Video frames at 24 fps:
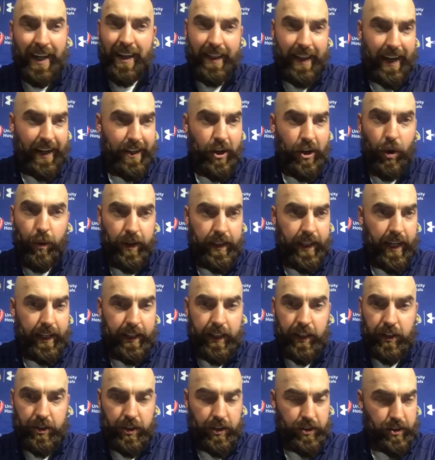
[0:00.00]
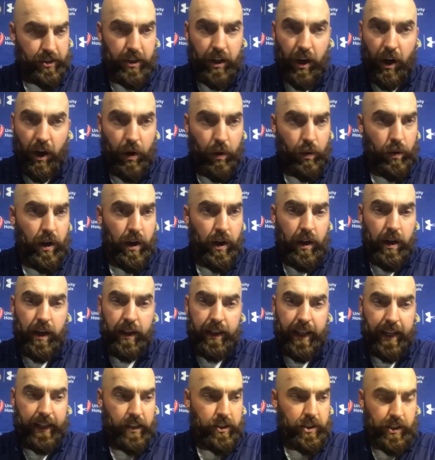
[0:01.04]
They know where they can just go
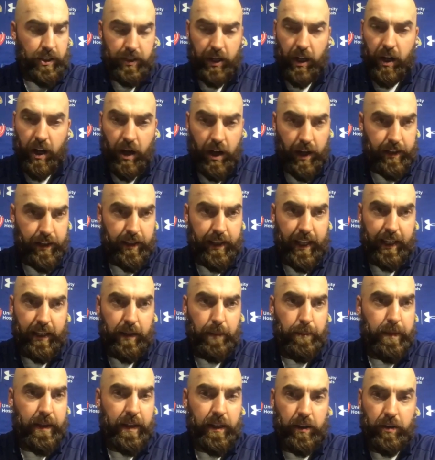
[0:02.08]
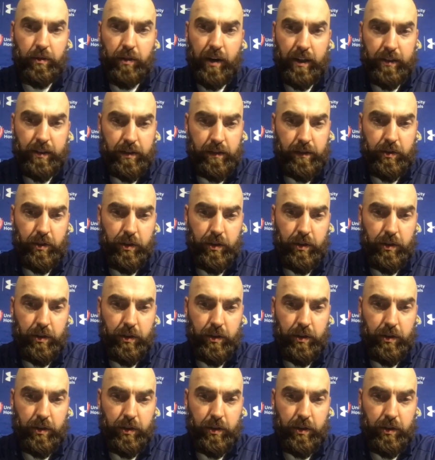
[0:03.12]
and they can just hunt and they can be aggressive.